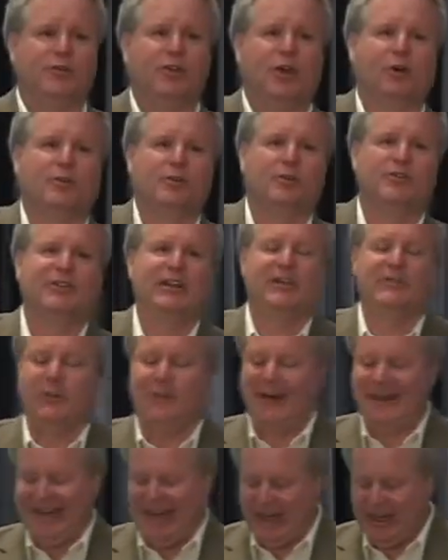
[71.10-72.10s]
donors give
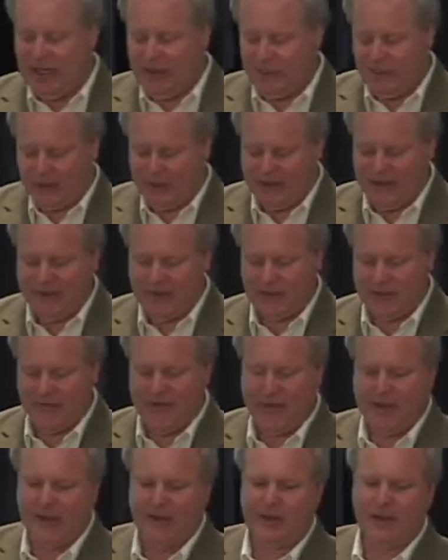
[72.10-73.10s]
about 80% of
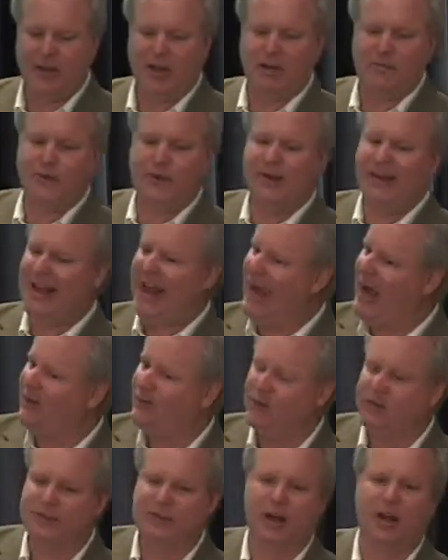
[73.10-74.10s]
the income to the
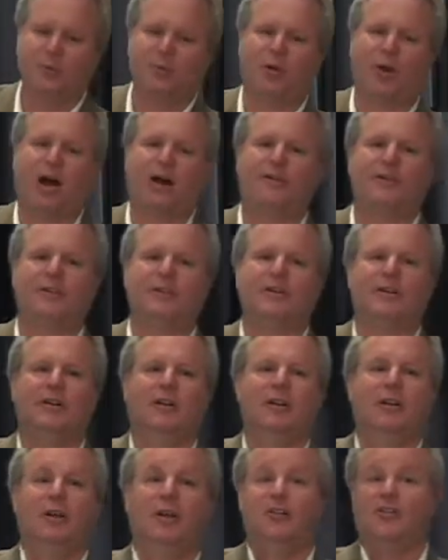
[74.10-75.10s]
average nonprofit.
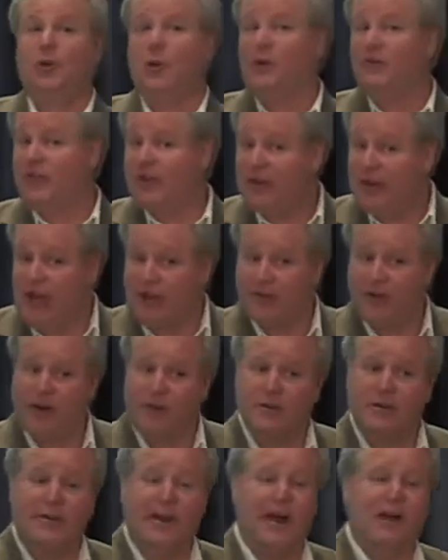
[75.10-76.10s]
So if I have a
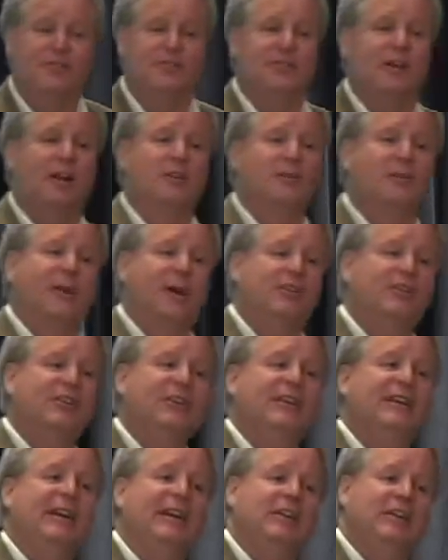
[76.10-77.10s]
$100,000
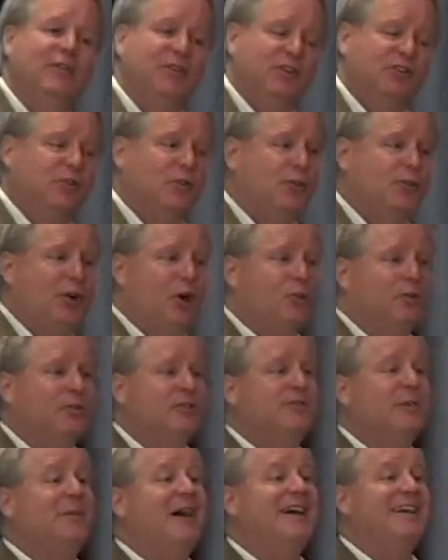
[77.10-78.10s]
budget, individual
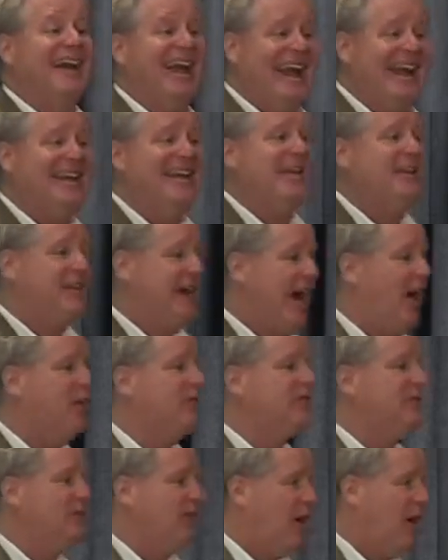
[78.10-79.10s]
donors, about
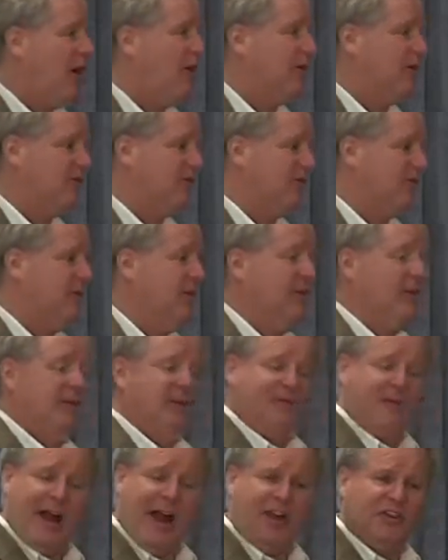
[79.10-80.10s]
$80,000. The
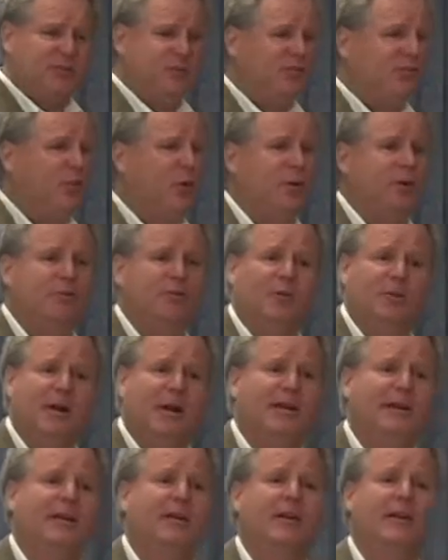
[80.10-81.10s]
vast majority of your
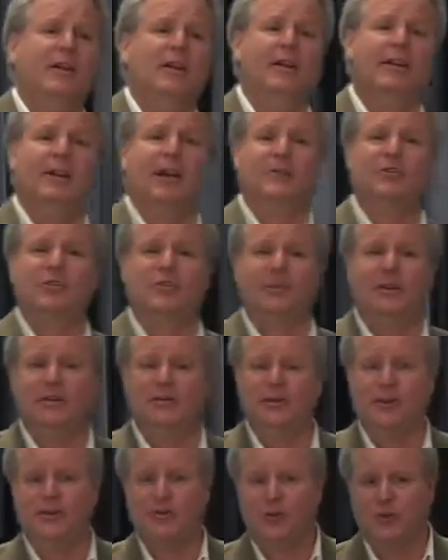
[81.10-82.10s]
money comes from
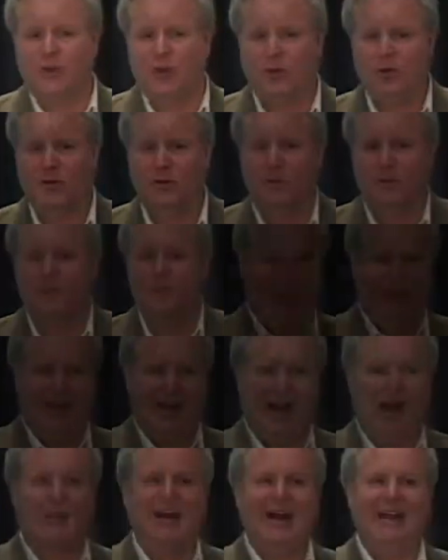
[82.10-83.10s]
individual donors.
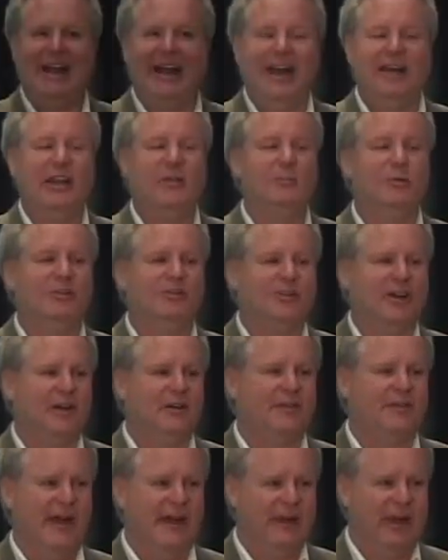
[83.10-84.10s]
About 80%
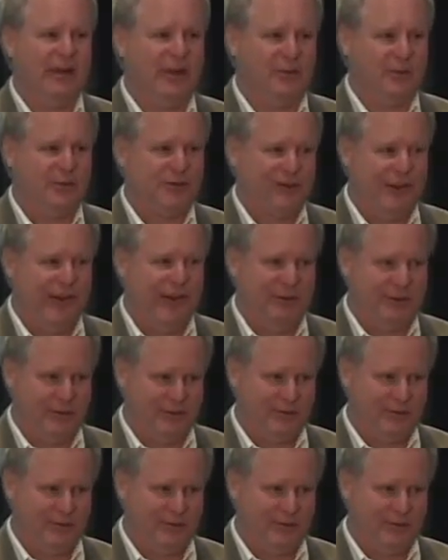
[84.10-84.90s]
of that 80%